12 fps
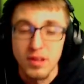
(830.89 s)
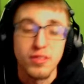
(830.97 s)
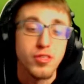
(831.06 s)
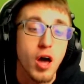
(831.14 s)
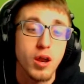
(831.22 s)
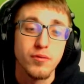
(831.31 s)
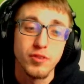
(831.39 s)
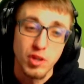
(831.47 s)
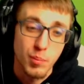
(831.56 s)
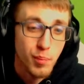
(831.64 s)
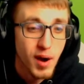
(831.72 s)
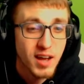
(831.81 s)
thought of in the
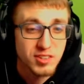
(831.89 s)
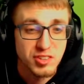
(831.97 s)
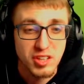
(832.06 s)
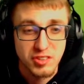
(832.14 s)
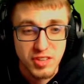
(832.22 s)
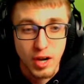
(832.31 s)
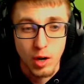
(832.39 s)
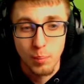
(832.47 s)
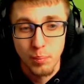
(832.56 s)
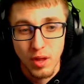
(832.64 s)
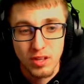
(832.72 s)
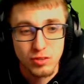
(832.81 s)
process there.
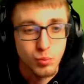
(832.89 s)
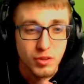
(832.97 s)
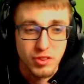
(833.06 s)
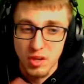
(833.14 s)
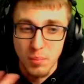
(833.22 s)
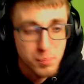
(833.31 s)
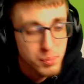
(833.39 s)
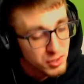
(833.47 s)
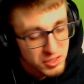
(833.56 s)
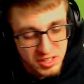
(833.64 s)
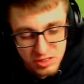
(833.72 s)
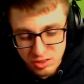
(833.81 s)
Plus, with the
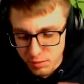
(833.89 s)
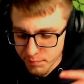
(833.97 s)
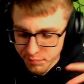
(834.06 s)
abilities,